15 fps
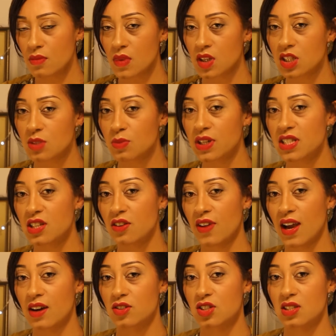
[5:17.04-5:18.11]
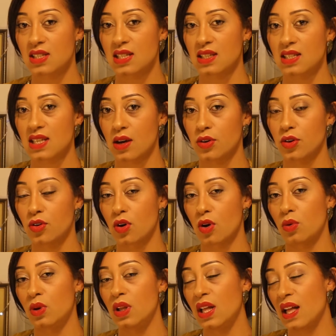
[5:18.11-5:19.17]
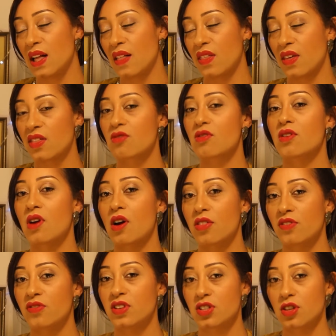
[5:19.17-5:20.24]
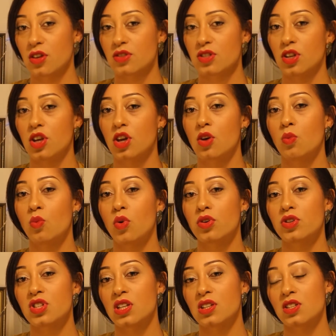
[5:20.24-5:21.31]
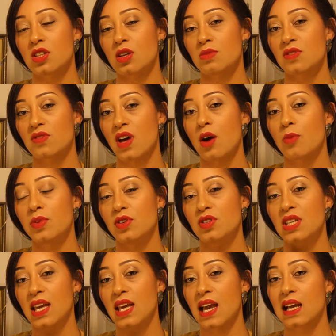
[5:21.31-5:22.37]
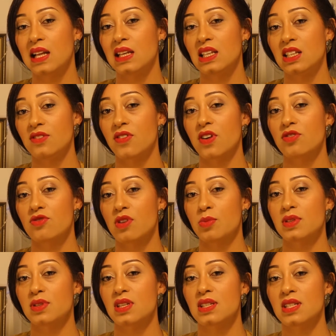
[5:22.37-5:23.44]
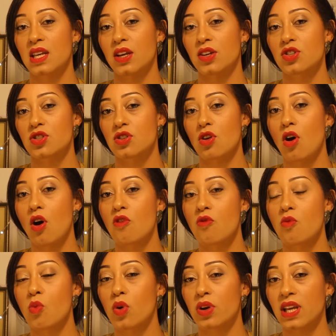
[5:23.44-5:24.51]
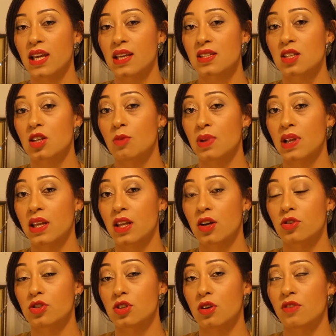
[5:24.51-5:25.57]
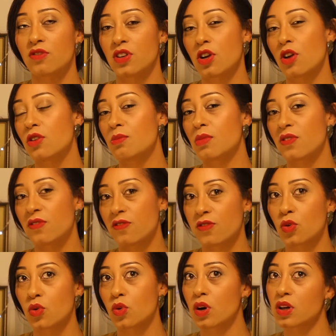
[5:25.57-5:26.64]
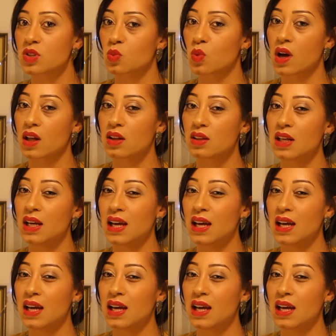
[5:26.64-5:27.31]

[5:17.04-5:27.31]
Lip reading: some idea of how to set out your goal. And then there are other videos that you can watch in terms of helping you to get a clearly defined representation of what it is that you're planning on doing. Video number 4 as well,